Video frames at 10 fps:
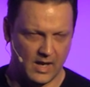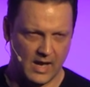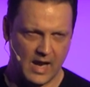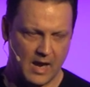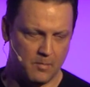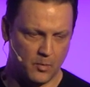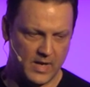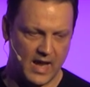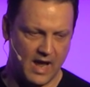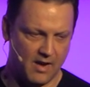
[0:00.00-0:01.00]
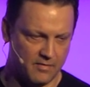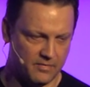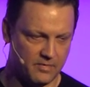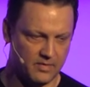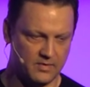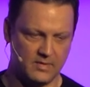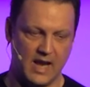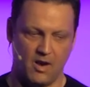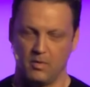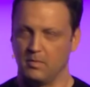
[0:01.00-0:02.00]
Um, we have
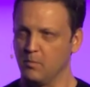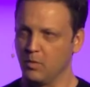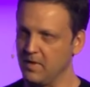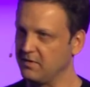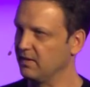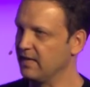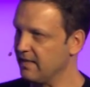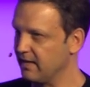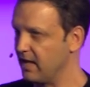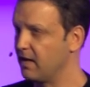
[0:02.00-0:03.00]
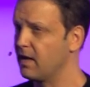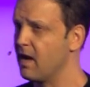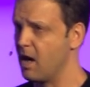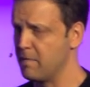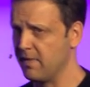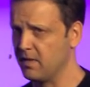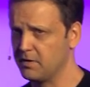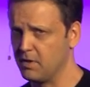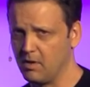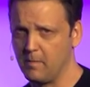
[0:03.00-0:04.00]
now, more recently, the gig economy that I'll
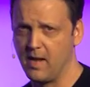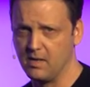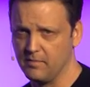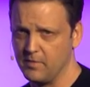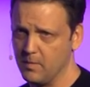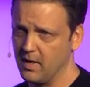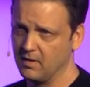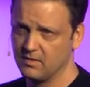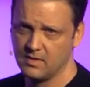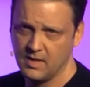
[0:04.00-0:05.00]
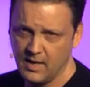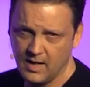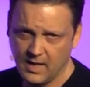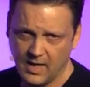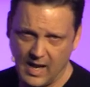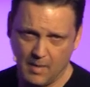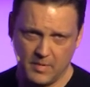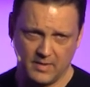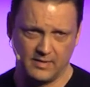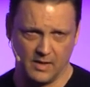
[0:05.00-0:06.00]
talk about in a few minutes. Um,
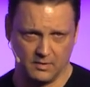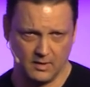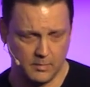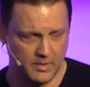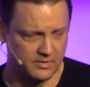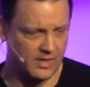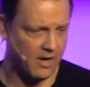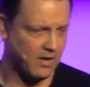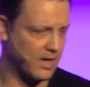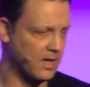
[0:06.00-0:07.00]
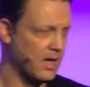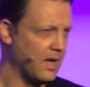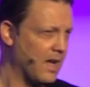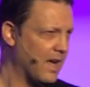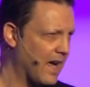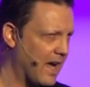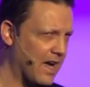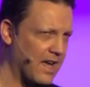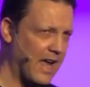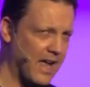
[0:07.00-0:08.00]
that sounds a little bit scary.
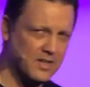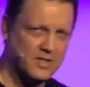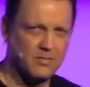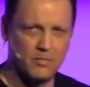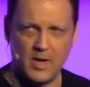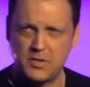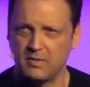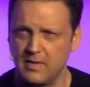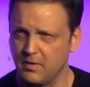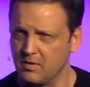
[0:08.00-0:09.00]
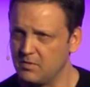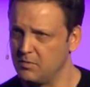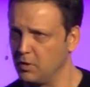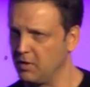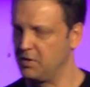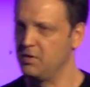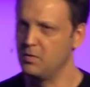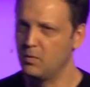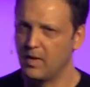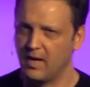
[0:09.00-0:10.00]
Uh, and Rachel even took
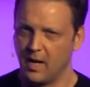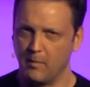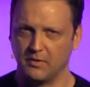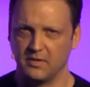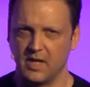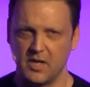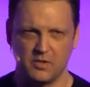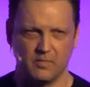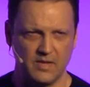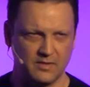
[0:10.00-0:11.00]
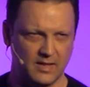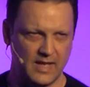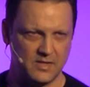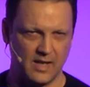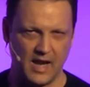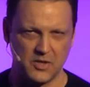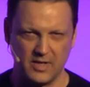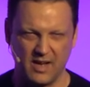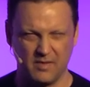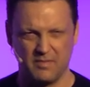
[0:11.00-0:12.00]
to uh, a presentation recently to actually
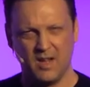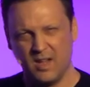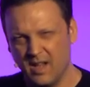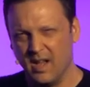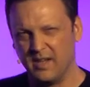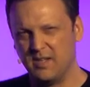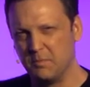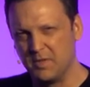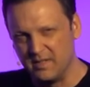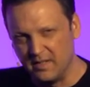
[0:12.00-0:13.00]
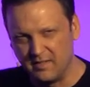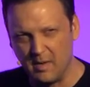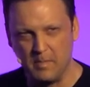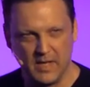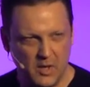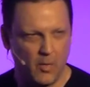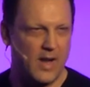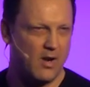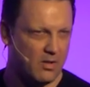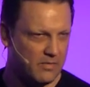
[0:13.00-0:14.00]
kind of attempt to
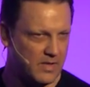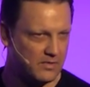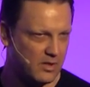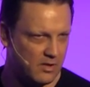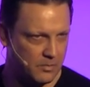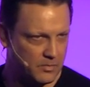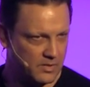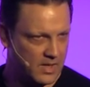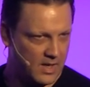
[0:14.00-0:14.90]
disambiguate all of these terms.